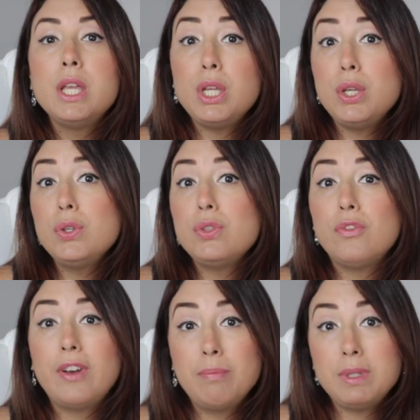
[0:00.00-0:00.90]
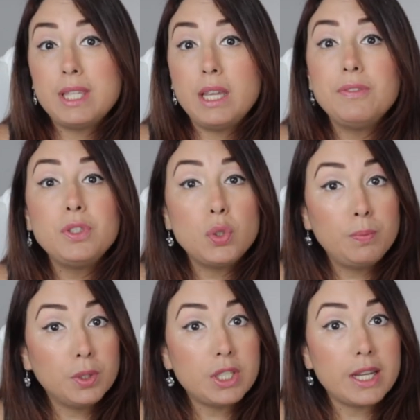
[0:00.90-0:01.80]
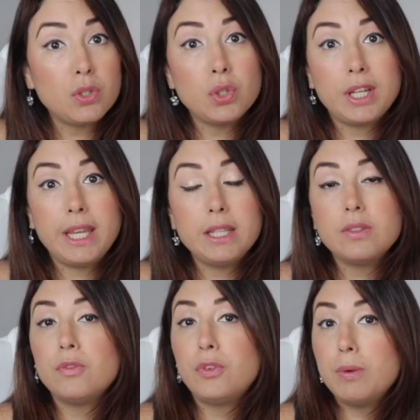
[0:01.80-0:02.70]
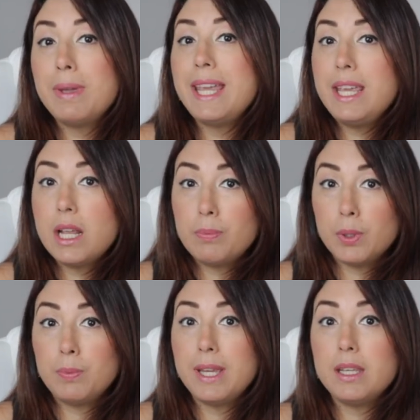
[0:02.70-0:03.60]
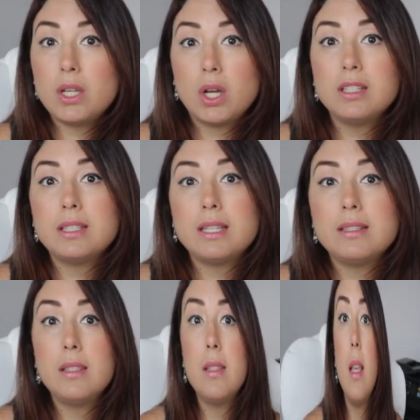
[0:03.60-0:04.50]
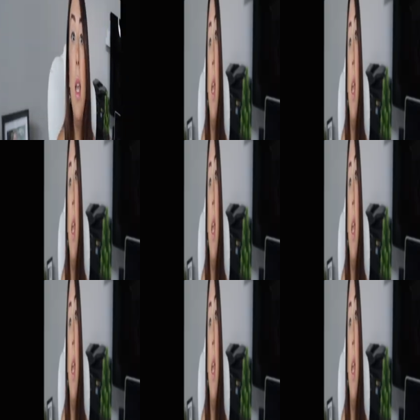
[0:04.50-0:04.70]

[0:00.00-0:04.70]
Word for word: Use FamiSafe to protect your kids from inappropriate content.